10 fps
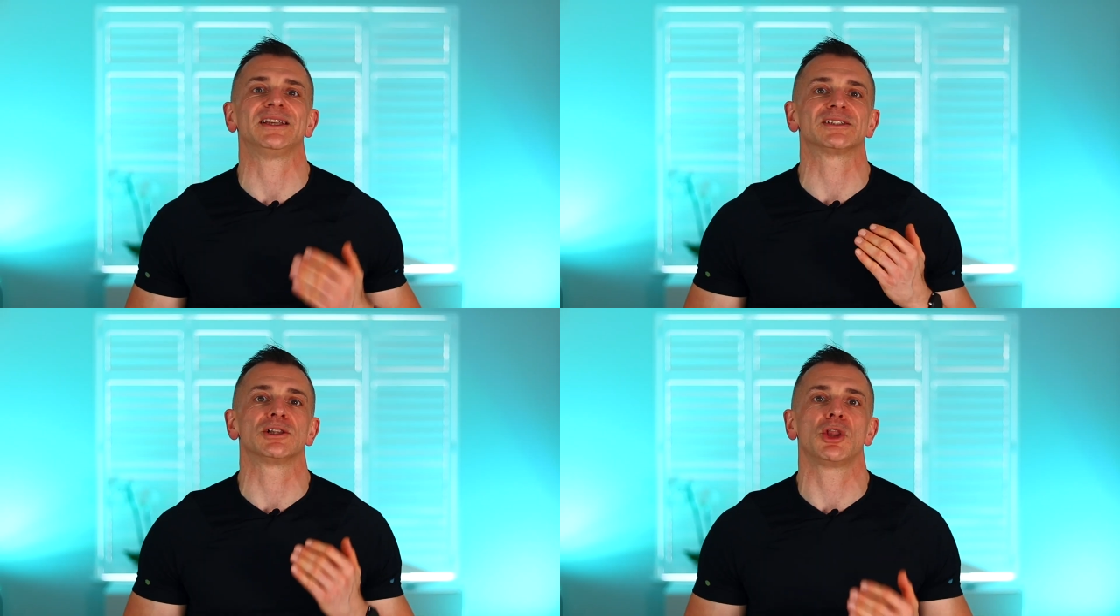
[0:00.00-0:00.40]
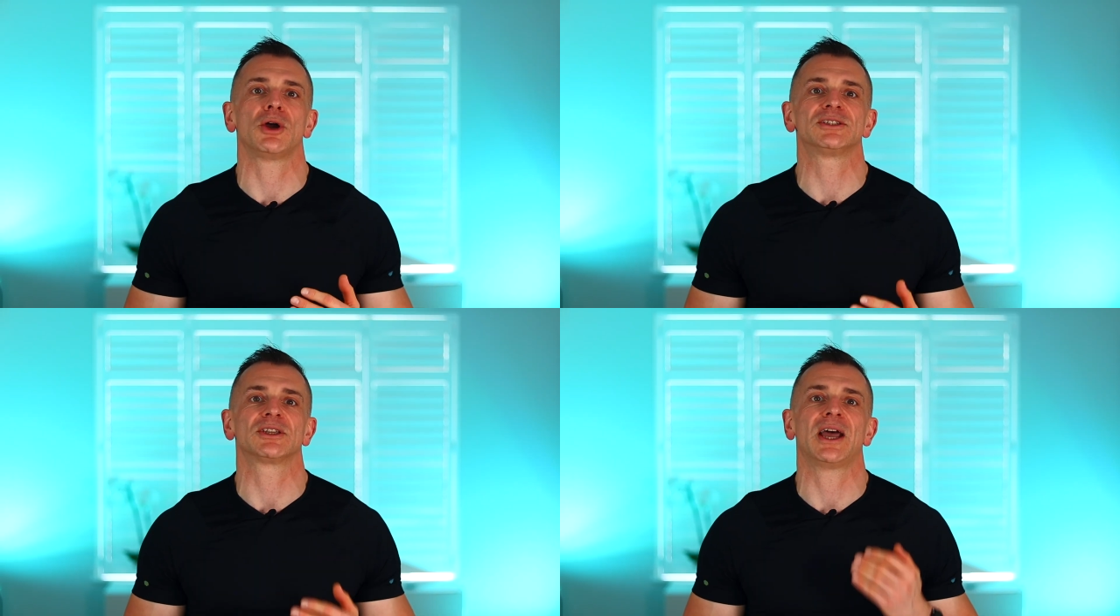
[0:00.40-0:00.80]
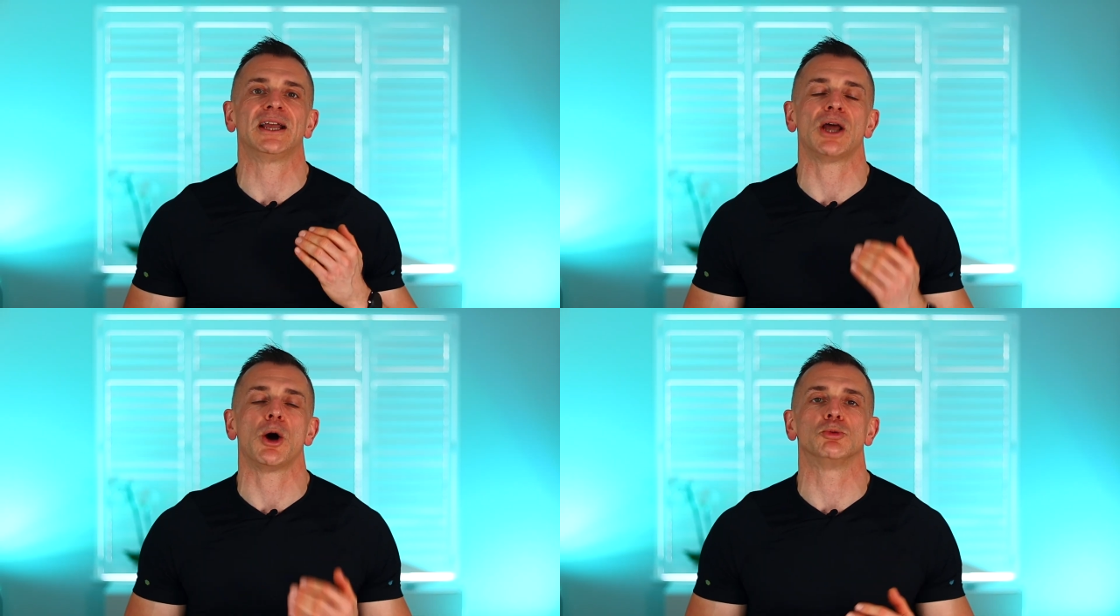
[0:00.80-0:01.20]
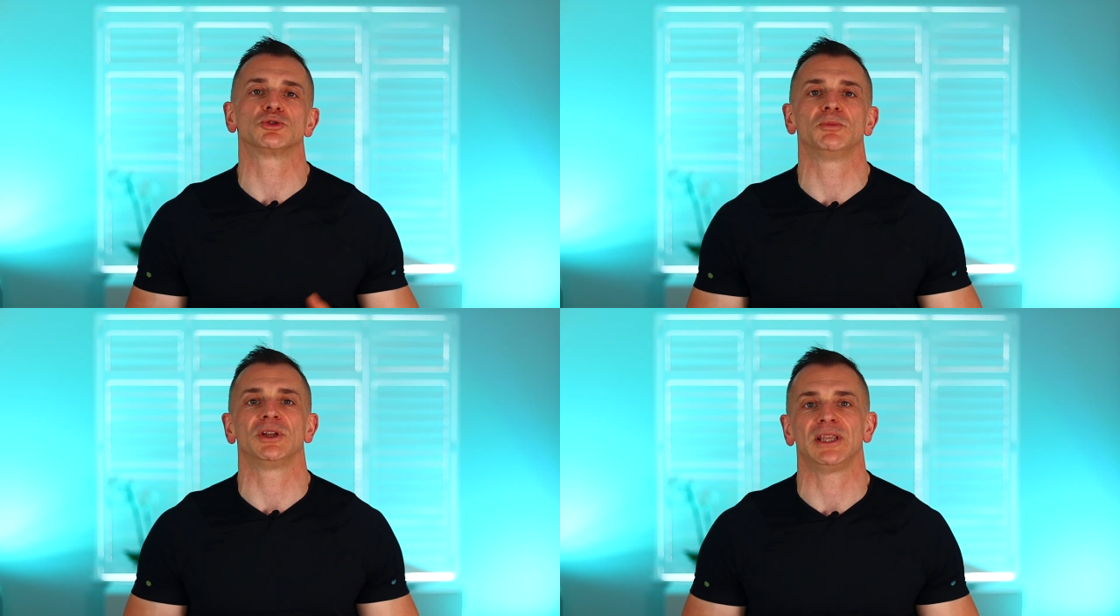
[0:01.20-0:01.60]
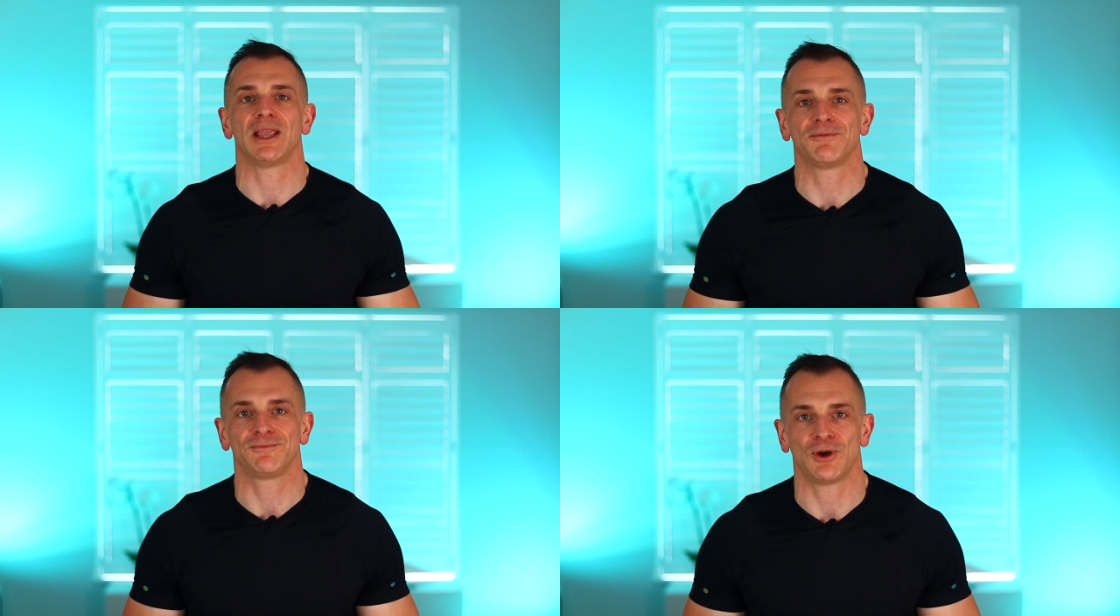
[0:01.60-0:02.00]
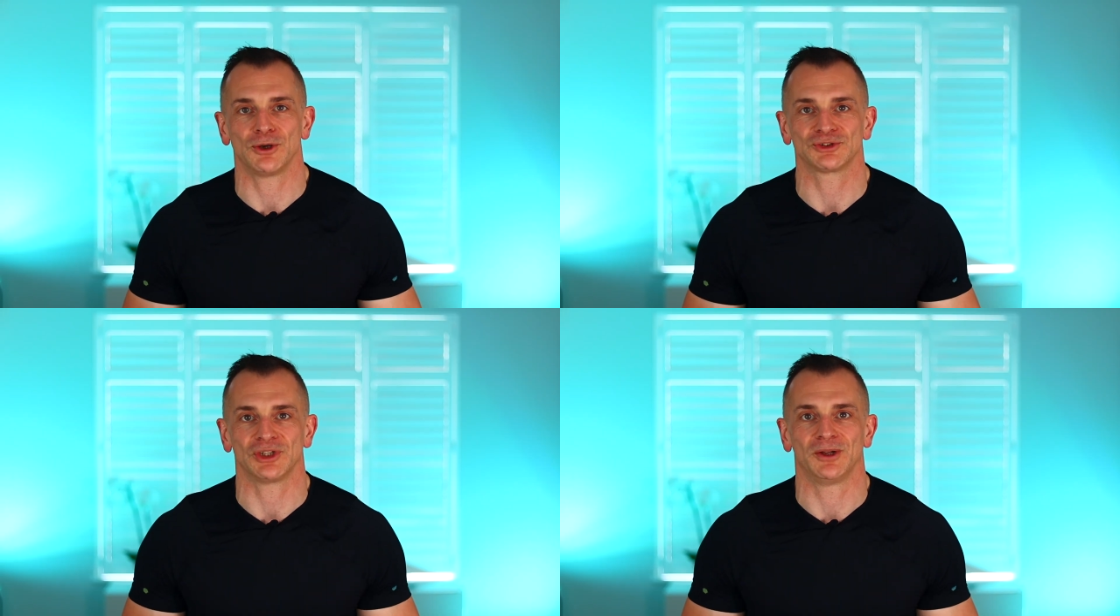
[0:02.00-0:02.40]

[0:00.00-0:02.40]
is lighter and ultimately faster.